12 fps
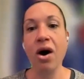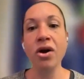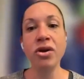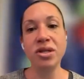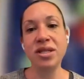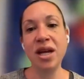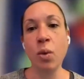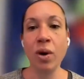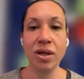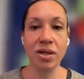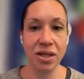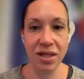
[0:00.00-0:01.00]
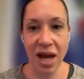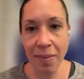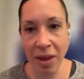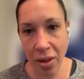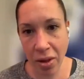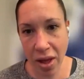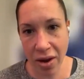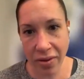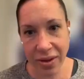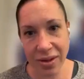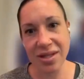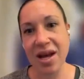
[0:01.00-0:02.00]
understand what does the timing look like
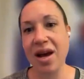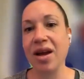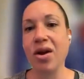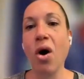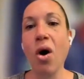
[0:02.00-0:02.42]
on their side,